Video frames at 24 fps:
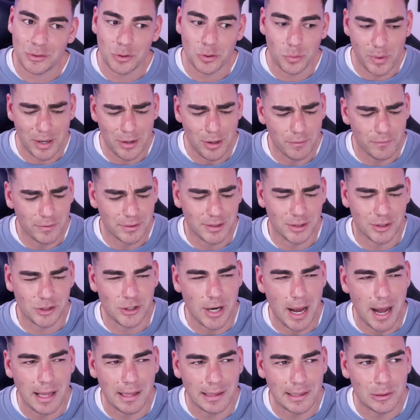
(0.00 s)
who went over to
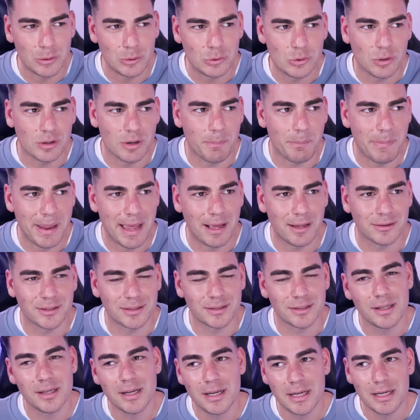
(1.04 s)
Charlie, who took a bounce.